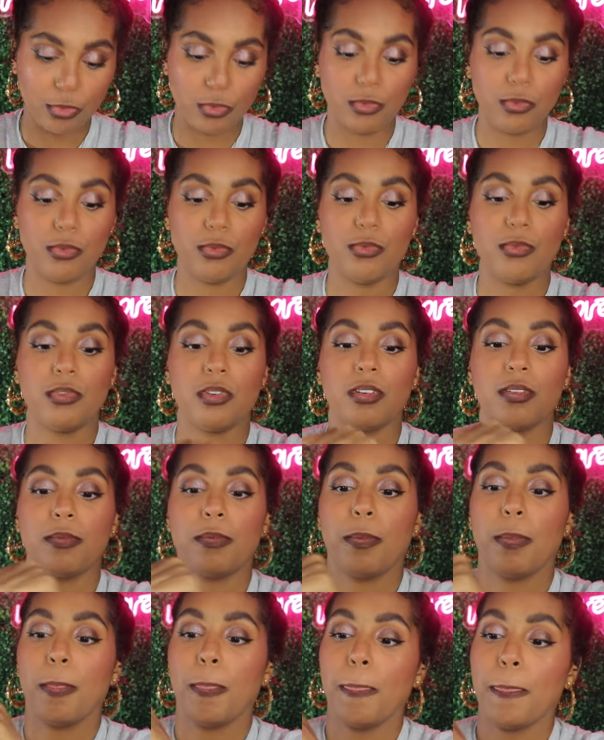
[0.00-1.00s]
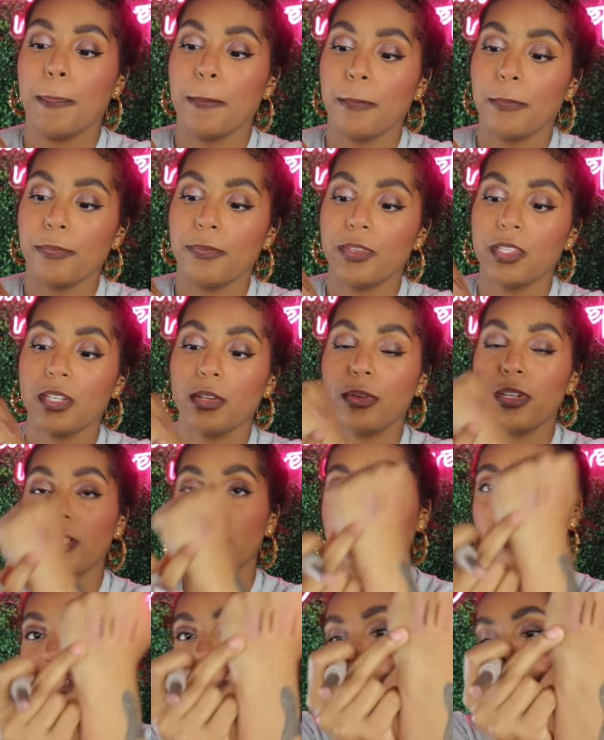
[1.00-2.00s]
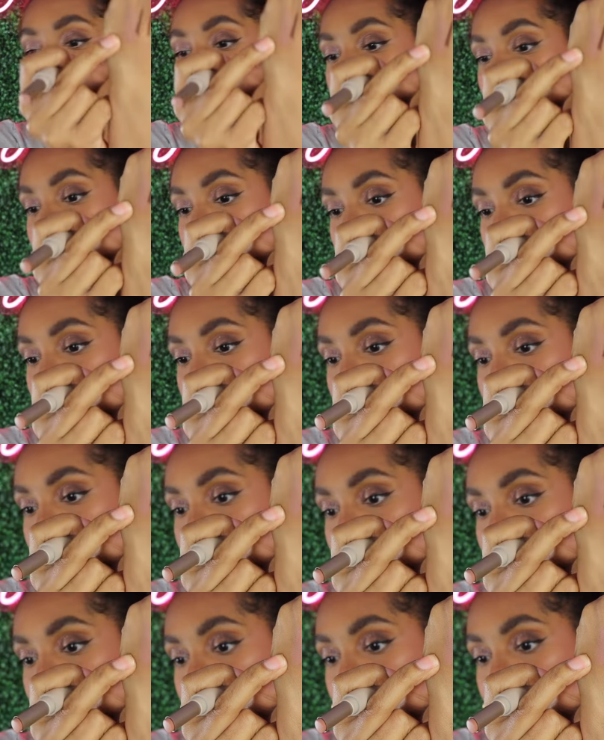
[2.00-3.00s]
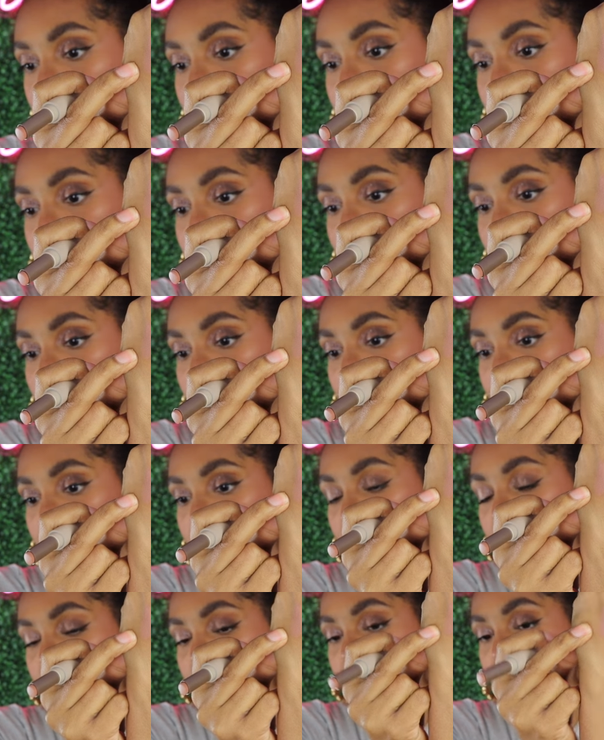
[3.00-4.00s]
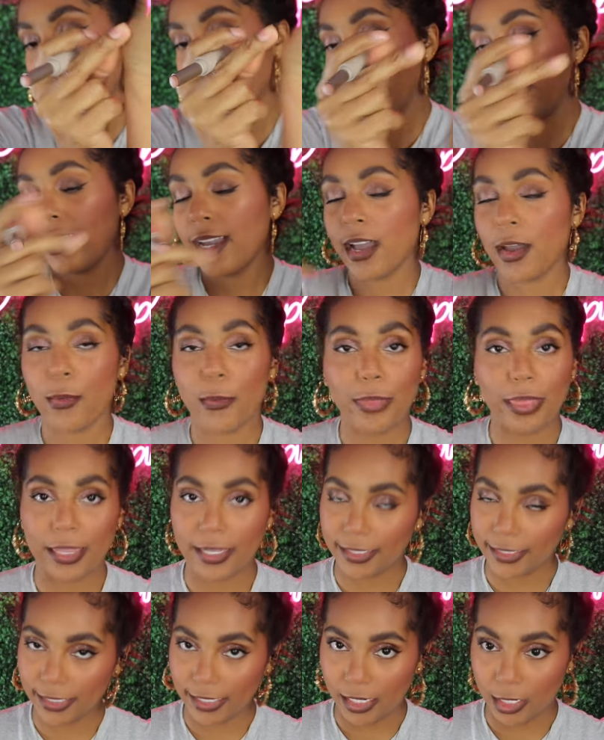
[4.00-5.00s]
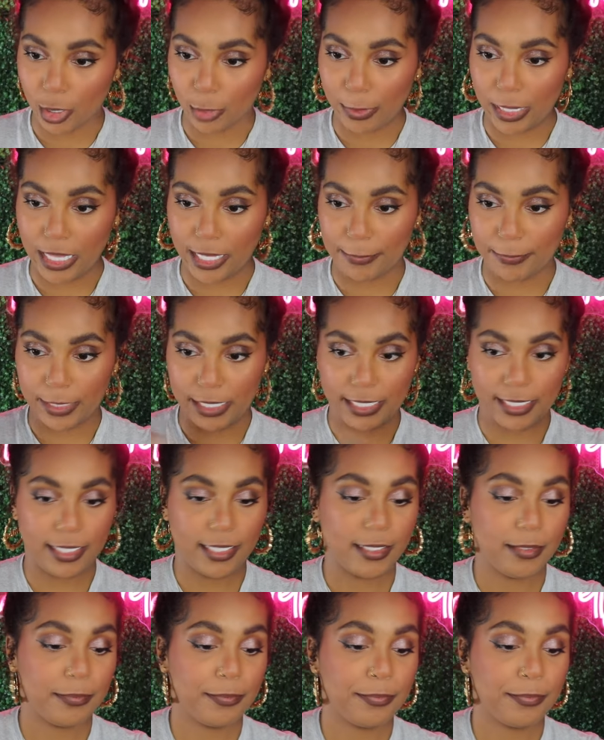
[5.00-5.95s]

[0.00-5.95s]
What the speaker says: Ooh. So it's this one right here. Now let's get it on my lips.